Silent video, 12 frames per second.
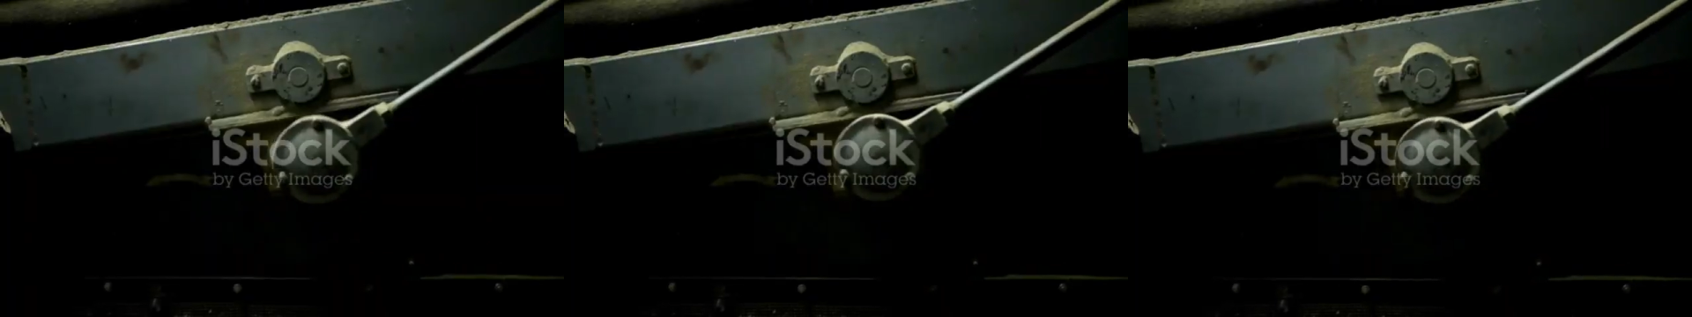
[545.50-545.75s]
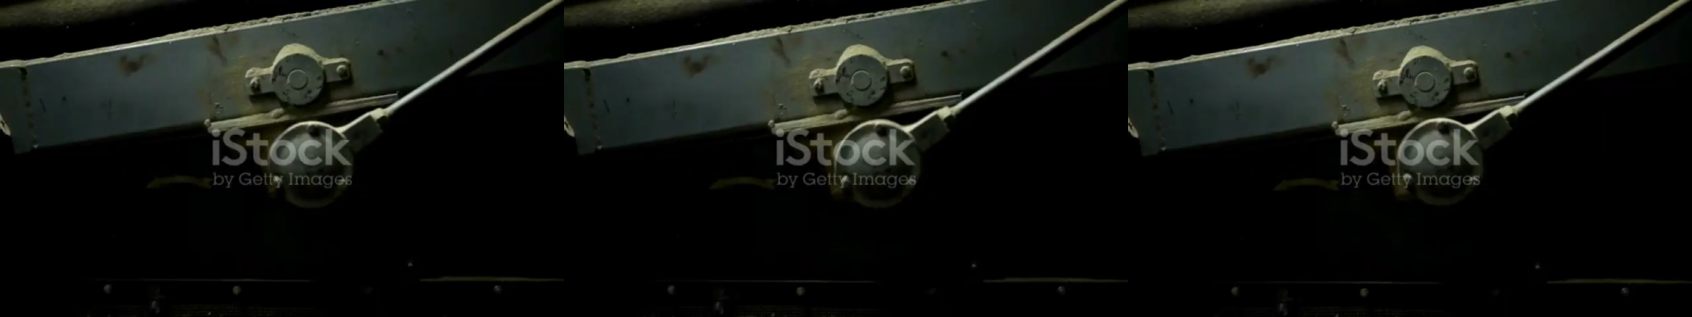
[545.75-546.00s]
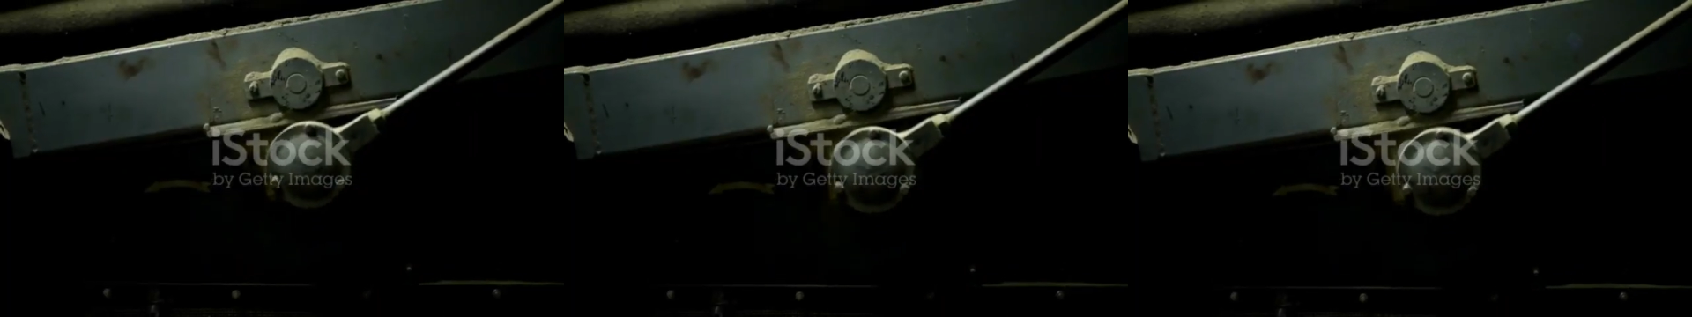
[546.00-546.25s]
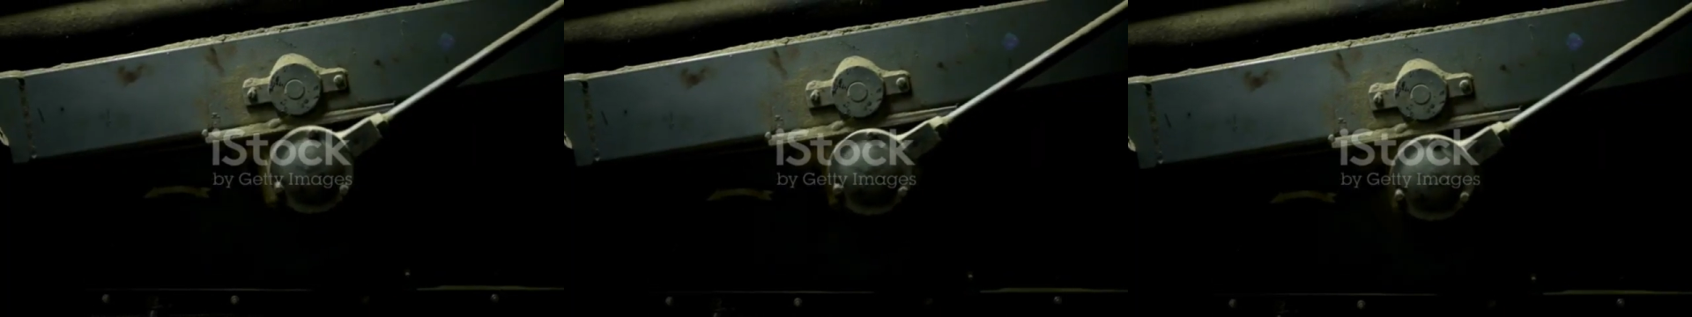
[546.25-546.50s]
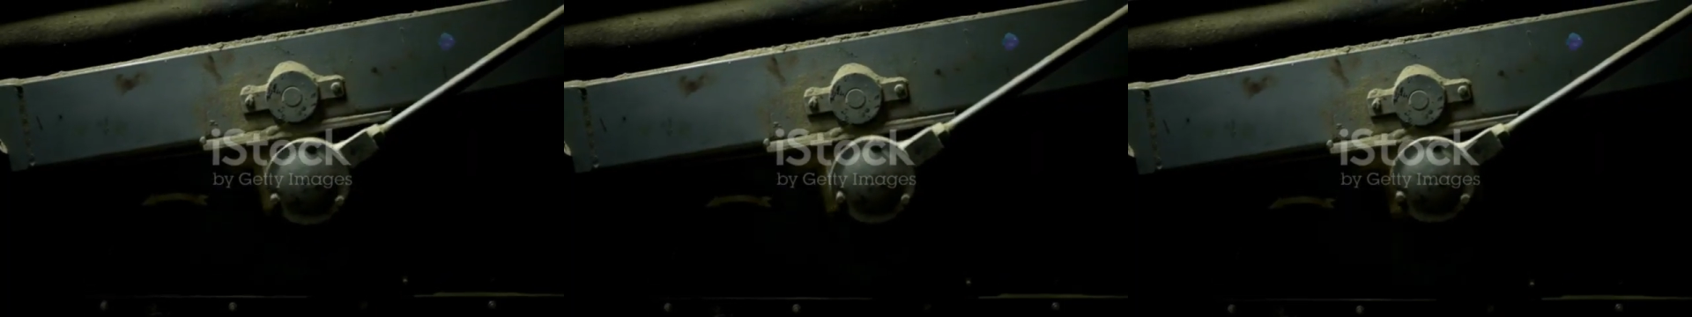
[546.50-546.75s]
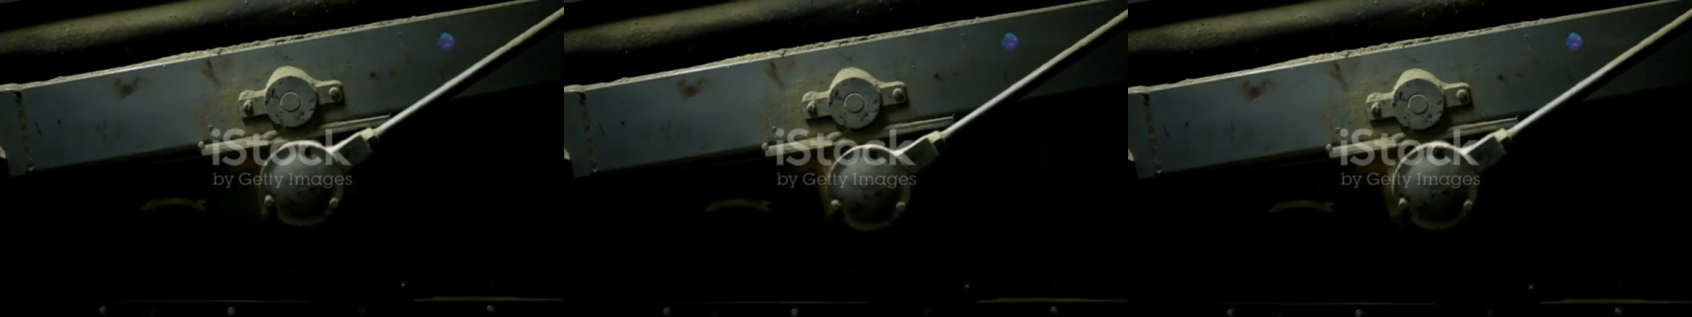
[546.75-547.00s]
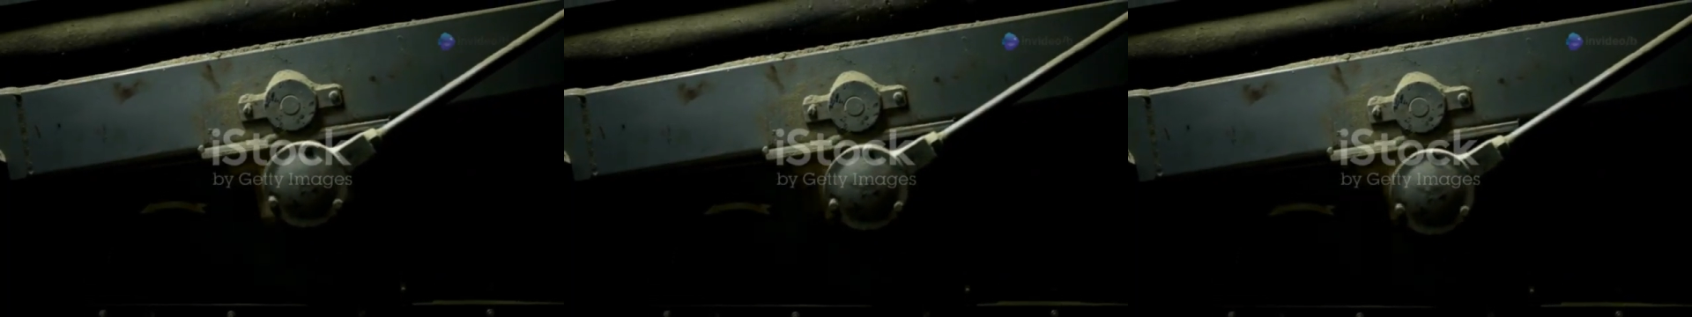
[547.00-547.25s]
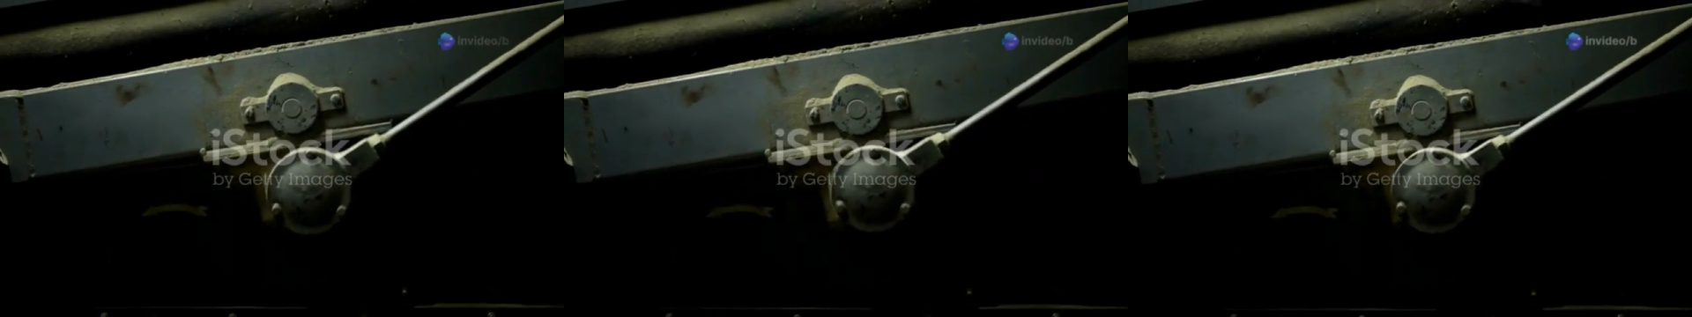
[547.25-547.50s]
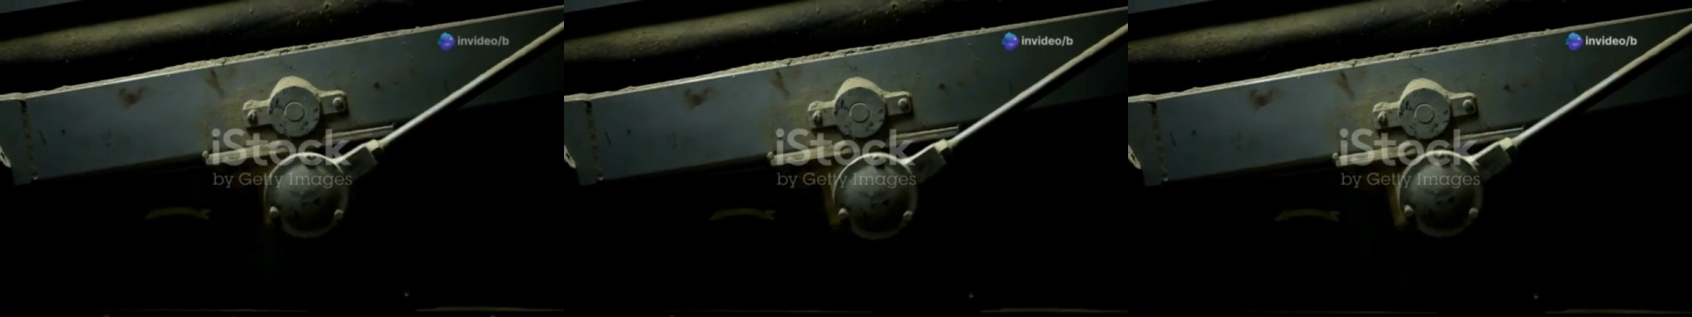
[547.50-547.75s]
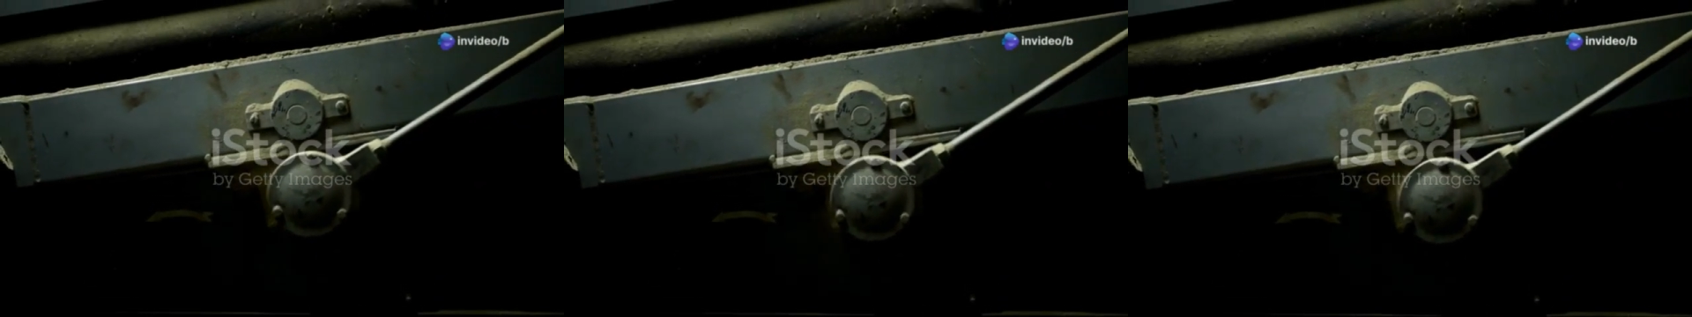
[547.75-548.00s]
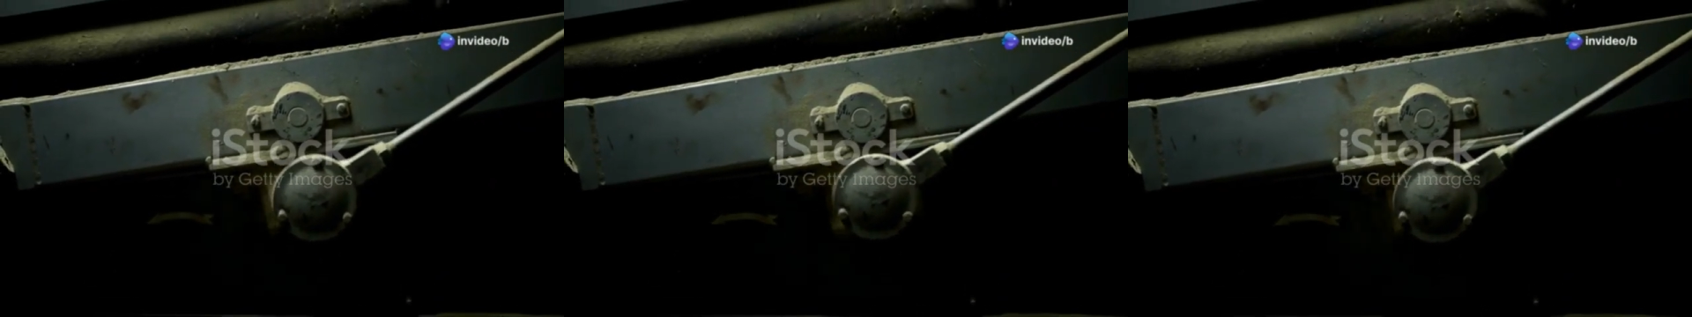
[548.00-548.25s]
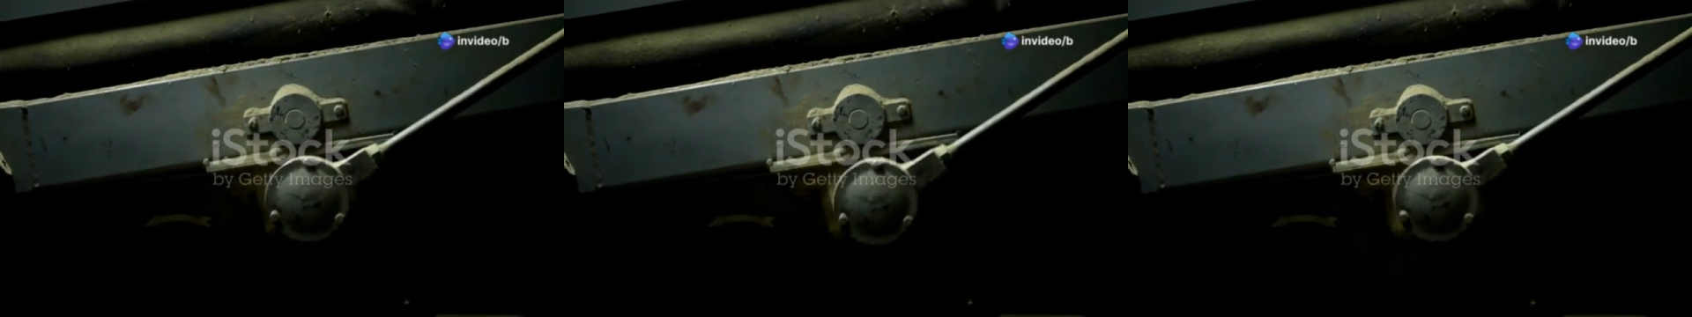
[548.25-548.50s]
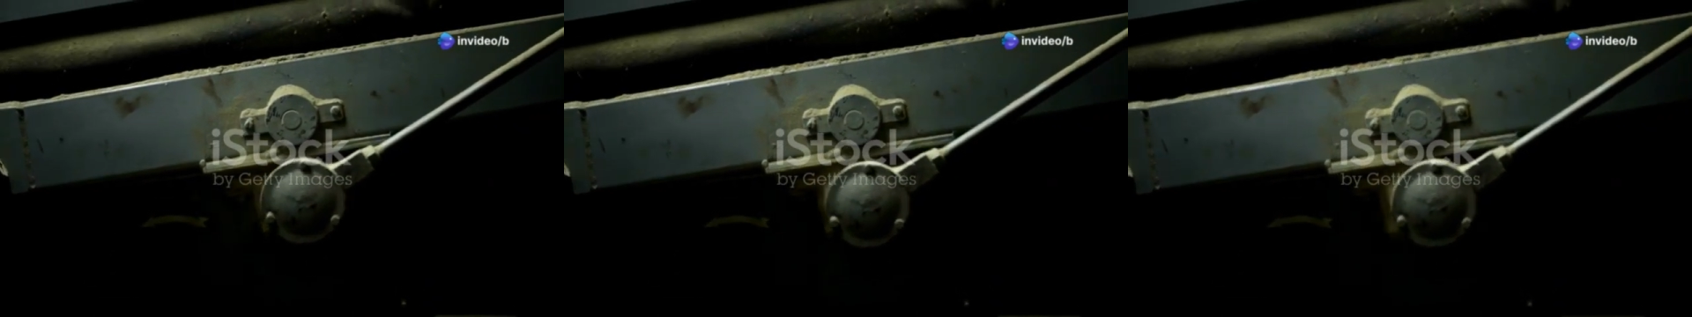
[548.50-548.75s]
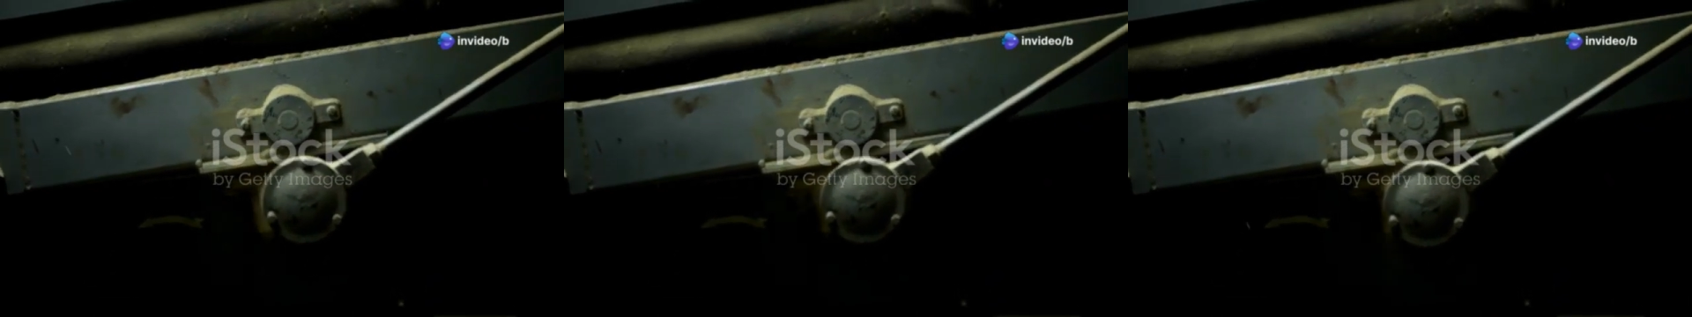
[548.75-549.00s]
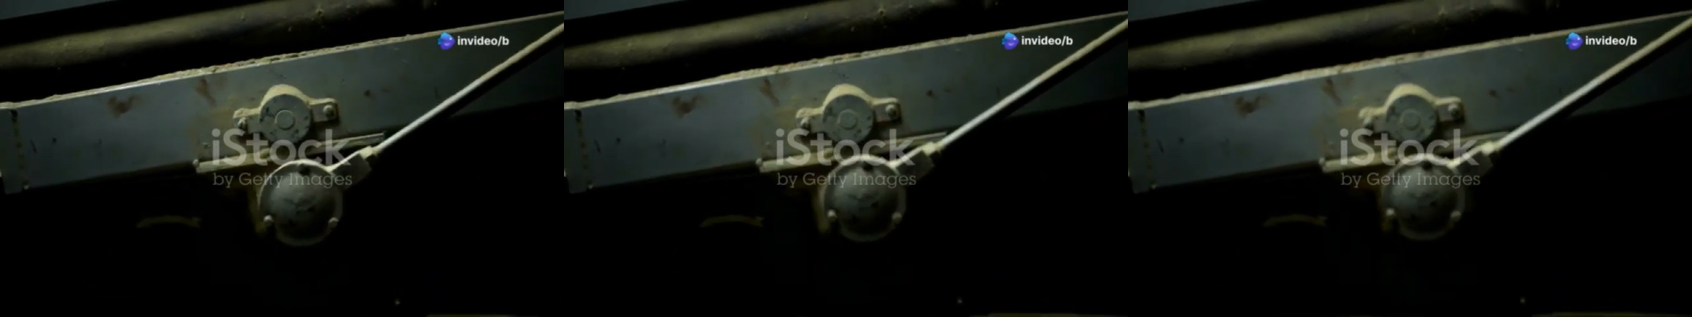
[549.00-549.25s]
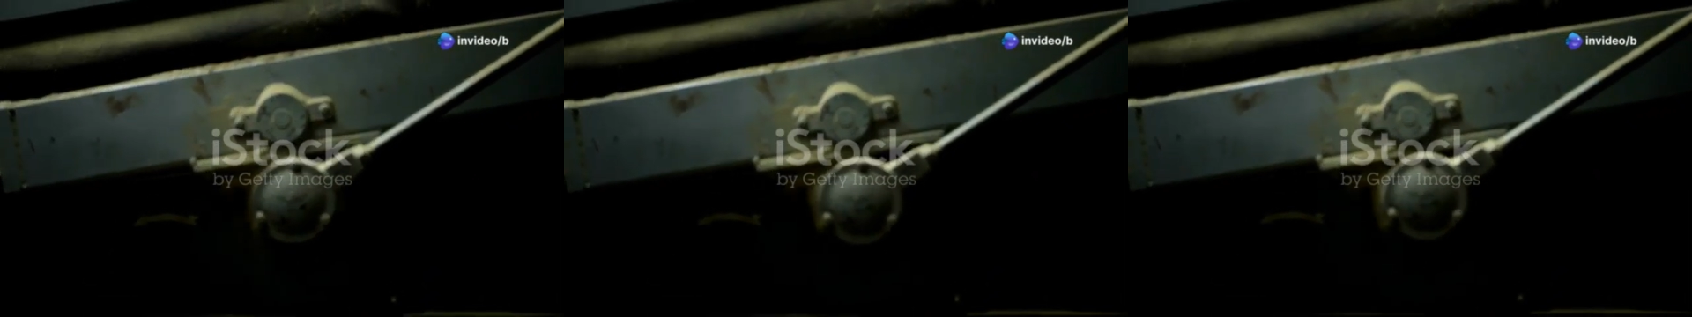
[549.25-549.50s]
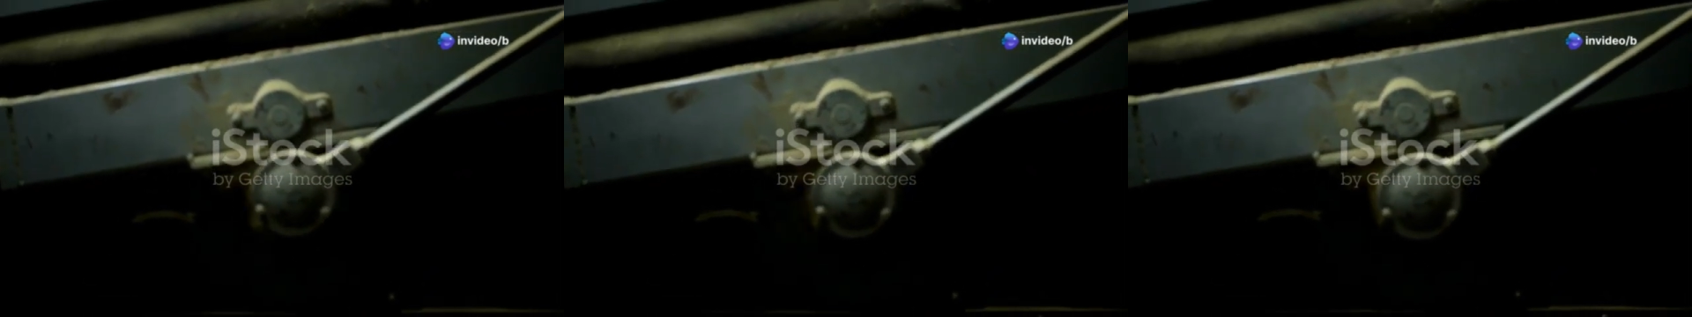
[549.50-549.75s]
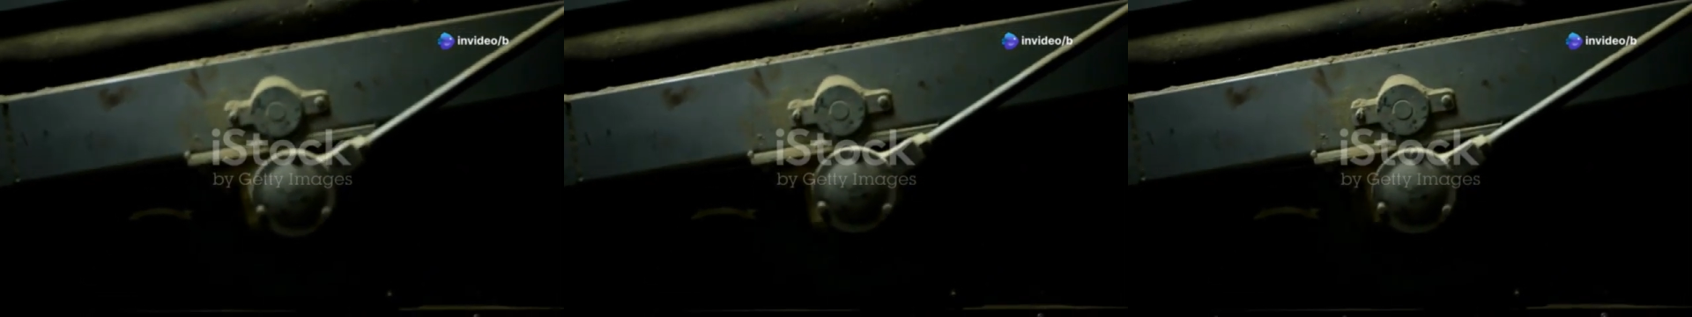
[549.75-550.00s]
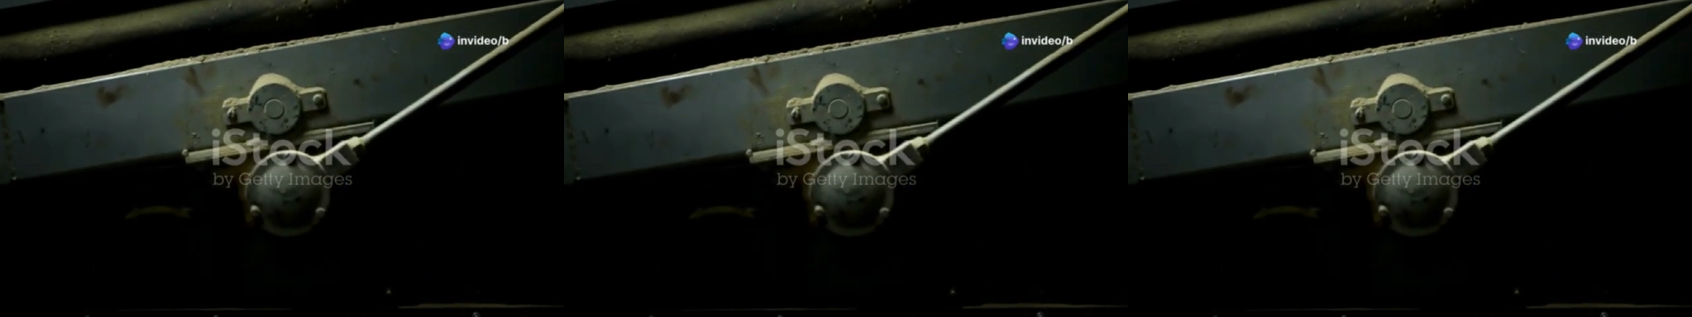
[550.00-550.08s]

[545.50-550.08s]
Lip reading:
Nobody's mouth can be seen.